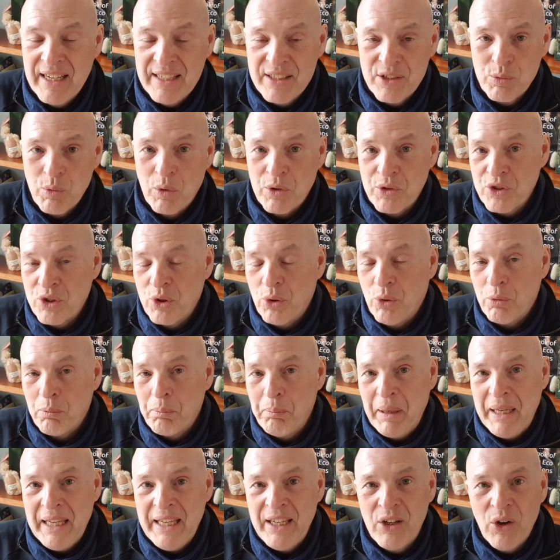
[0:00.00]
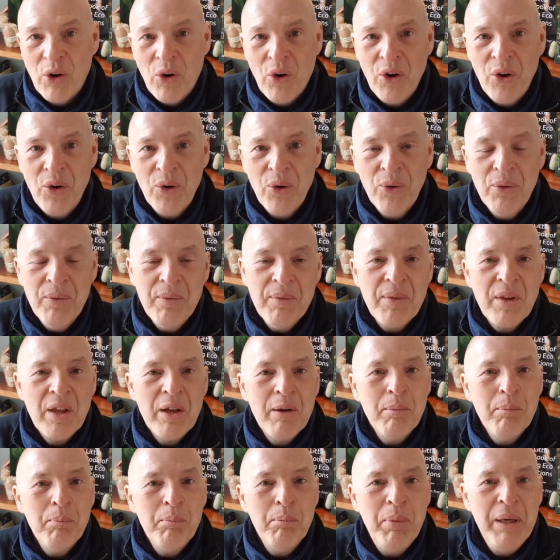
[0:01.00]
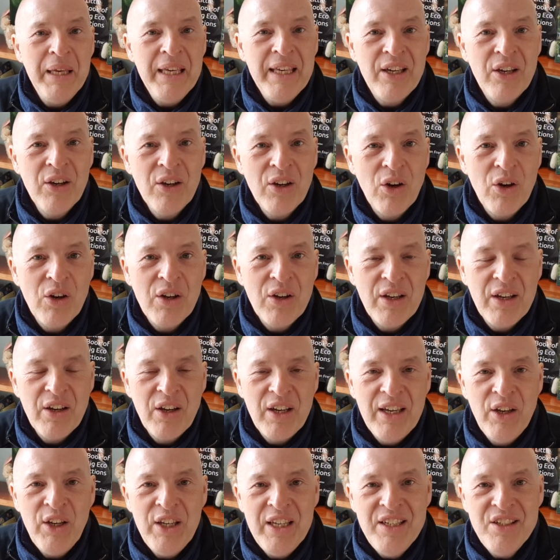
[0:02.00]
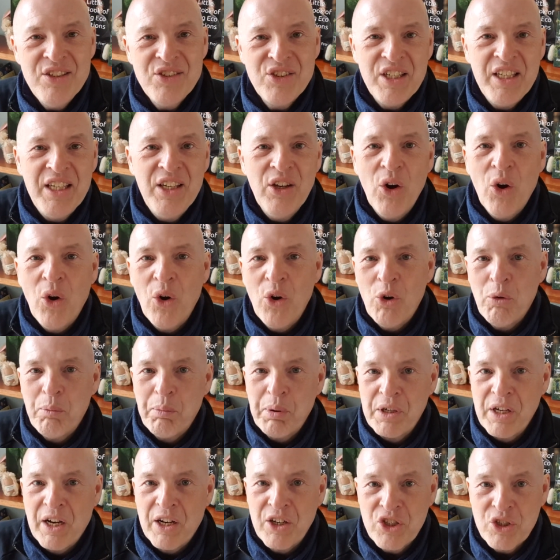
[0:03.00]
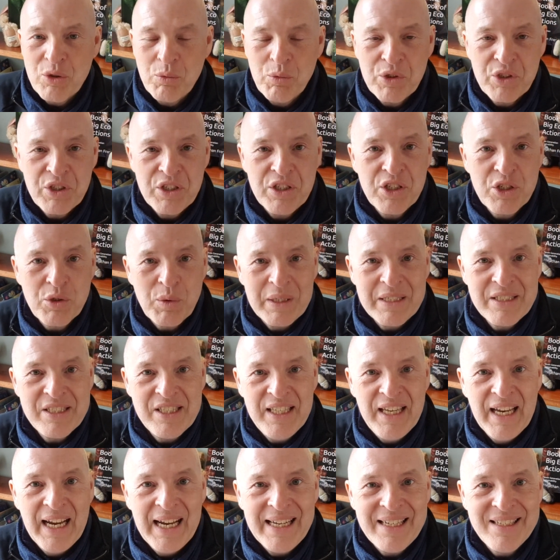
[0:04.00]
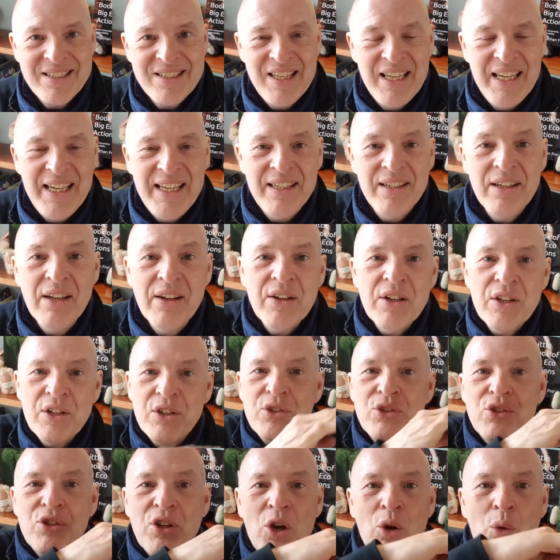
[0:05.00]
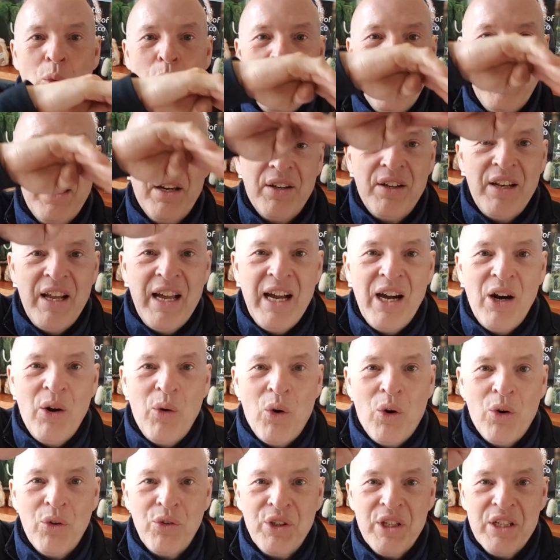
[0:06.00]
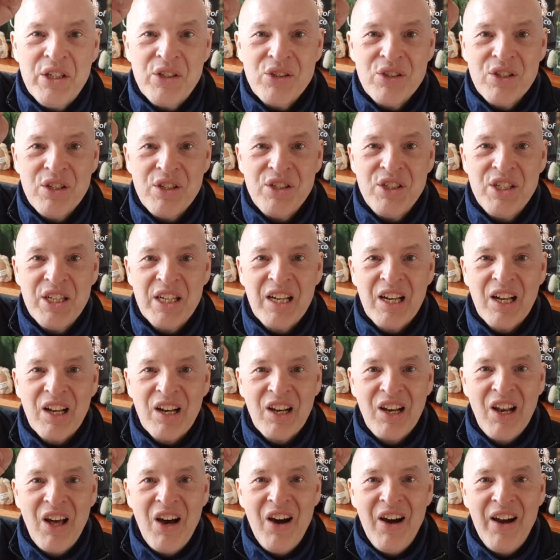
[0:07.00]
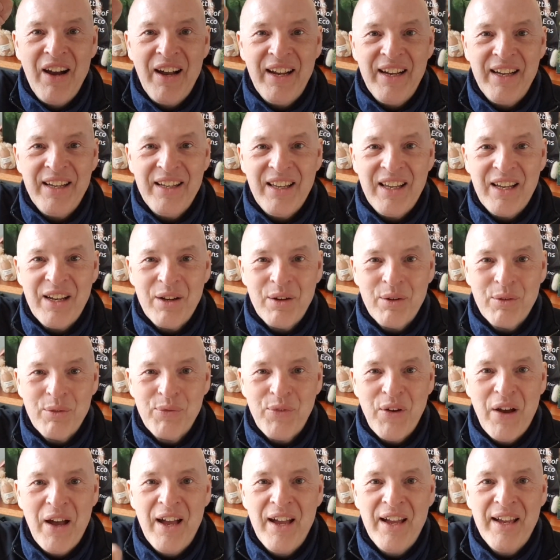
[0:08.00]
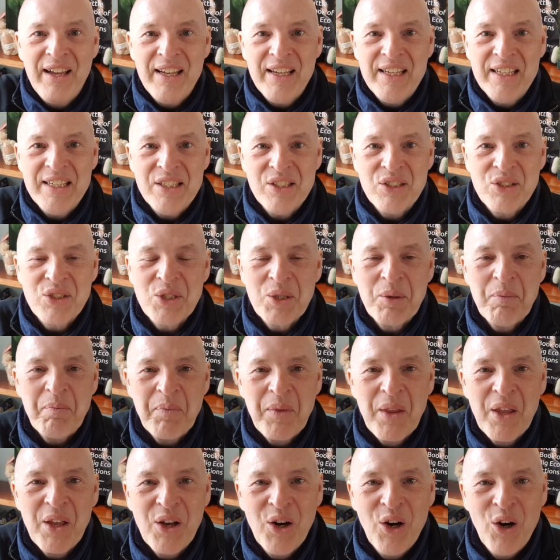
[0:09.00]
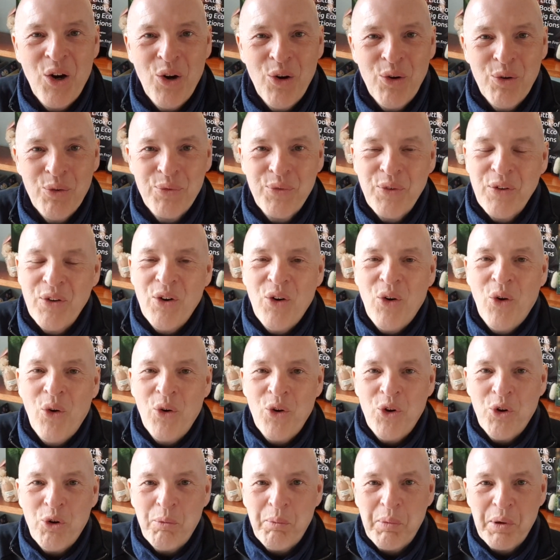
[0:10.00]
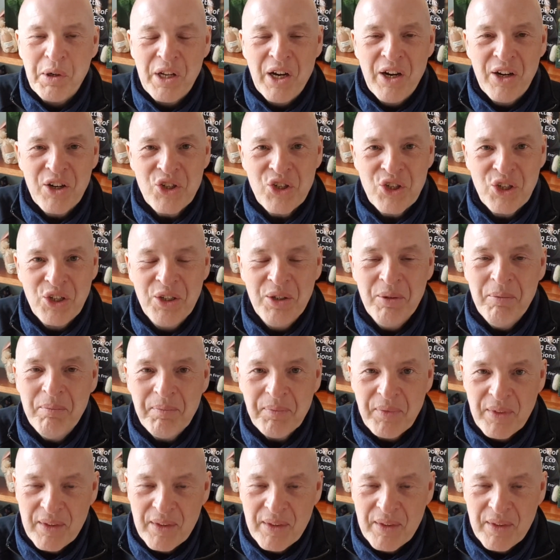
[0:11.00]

what's called peak oil. Peak easy oil production was in 2018. So we are now on this declining phase of oil production.